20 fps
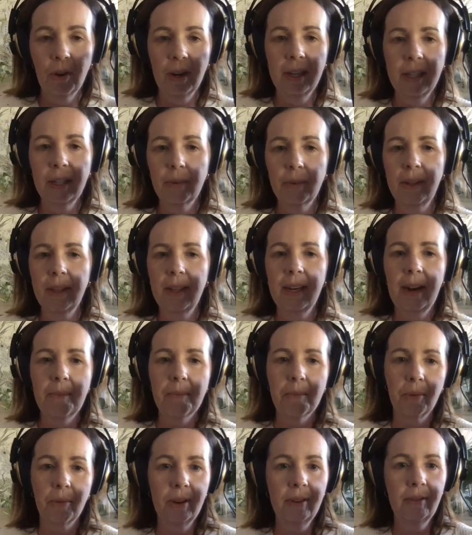is one that I
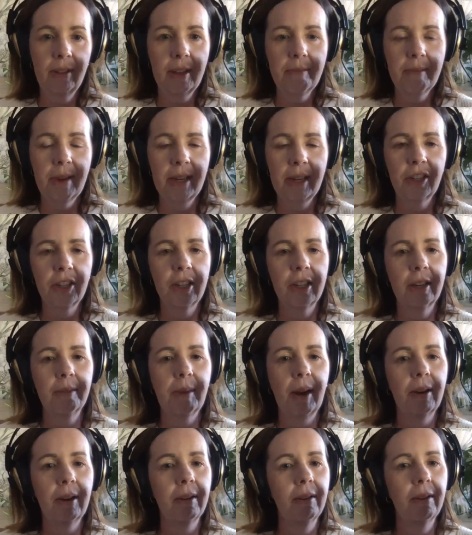briefly mentioned
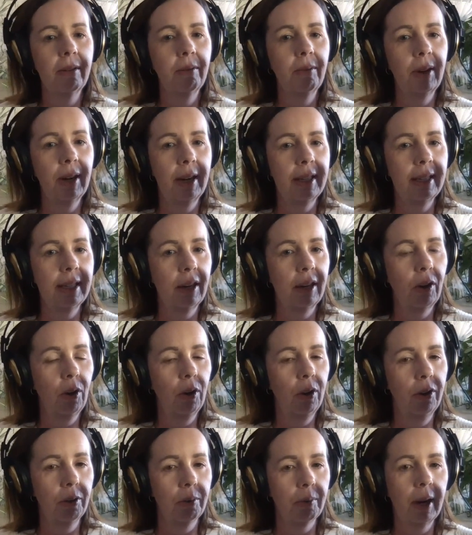about when I said hole
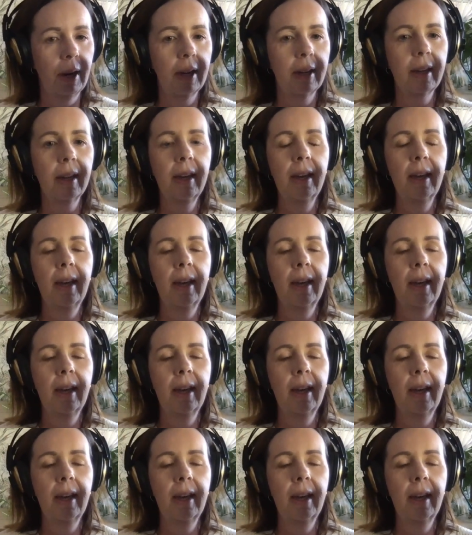in the rock,